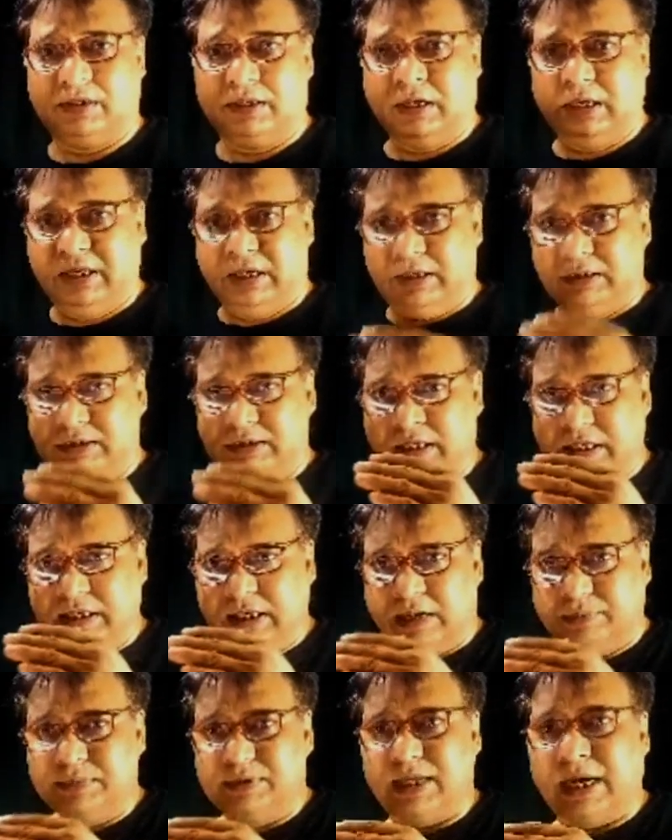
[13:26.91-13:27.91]
they come
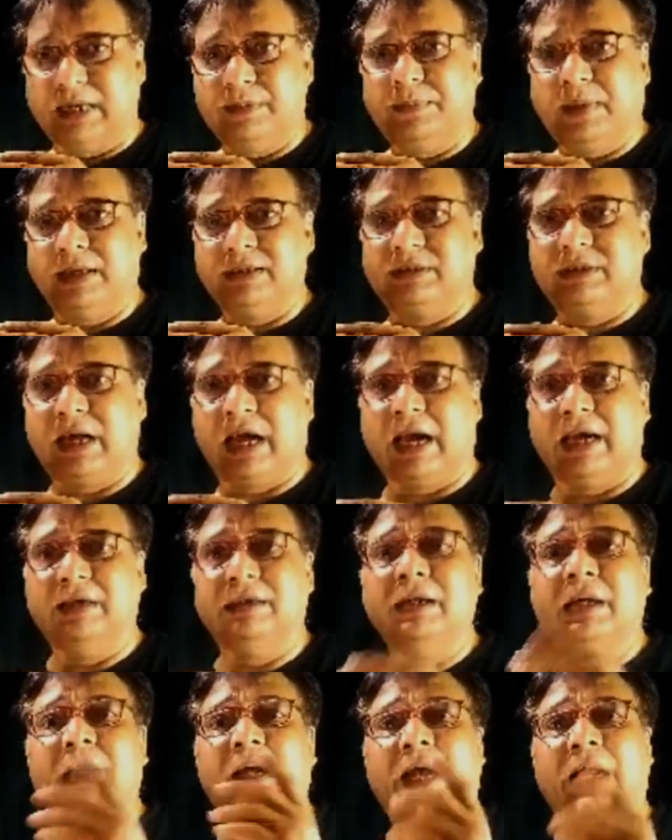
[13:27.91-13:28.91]
side by side,
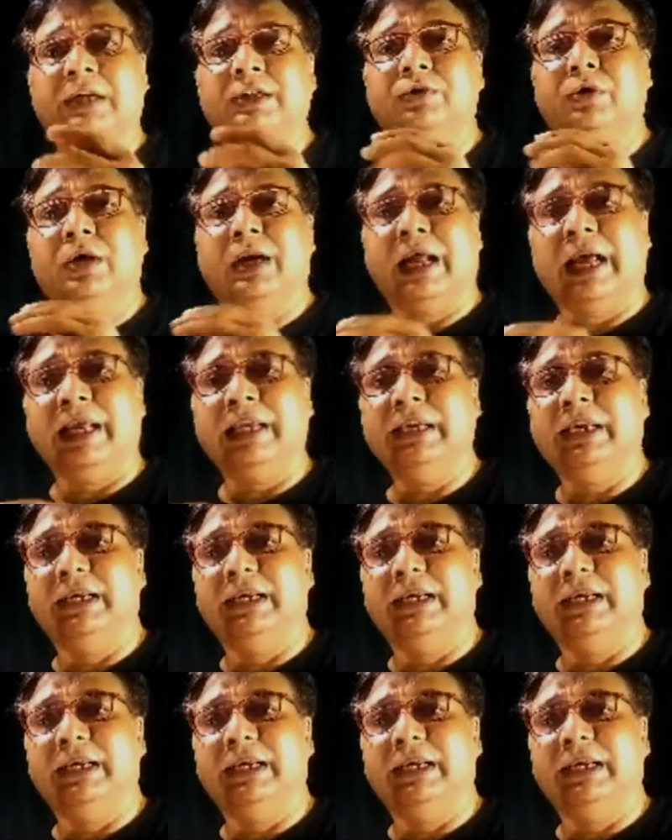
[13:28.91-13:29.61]
and your ligase